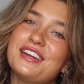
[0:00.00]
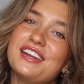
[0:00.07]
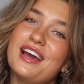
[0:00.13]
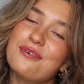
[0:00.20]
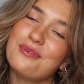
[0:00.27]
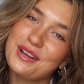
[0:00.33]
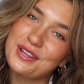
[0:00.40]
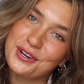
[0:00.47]

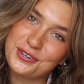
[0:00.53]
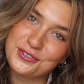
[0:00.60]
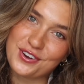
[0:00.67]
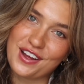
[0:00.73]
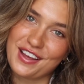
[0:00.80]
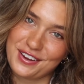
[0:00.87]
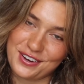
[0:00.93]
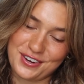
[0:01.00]
Now, when you're
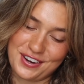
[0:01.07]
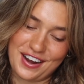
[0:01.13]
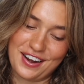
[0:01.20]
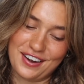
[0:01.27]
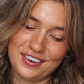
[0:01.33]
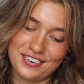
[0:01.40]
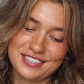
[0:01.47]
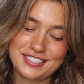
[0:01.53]
drying your
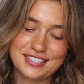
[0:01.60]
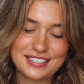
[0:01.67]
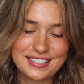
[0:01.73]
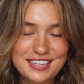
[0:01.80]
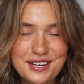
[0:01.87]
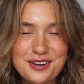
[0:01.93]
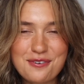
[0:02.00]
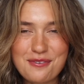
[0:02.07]
hair,
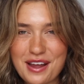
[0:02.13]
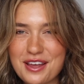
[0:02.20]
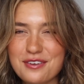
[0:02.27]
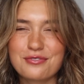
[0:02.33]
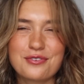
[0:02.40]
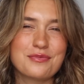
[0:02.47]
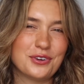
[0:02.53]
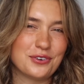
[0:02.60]
stick away
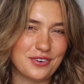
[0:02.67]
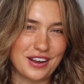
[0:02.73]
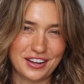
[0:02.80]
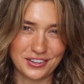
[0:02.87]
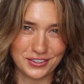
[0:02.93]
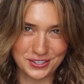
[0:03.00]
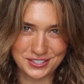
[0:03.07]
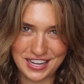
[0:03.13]
from your
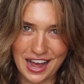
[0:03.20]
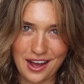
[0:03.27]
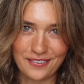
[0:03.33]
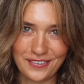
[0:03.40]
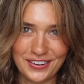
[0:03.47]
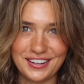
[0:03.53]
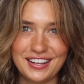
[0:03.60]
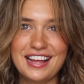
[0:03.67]
regular
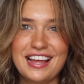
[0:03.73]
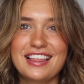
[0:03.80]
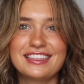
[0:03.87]
towel.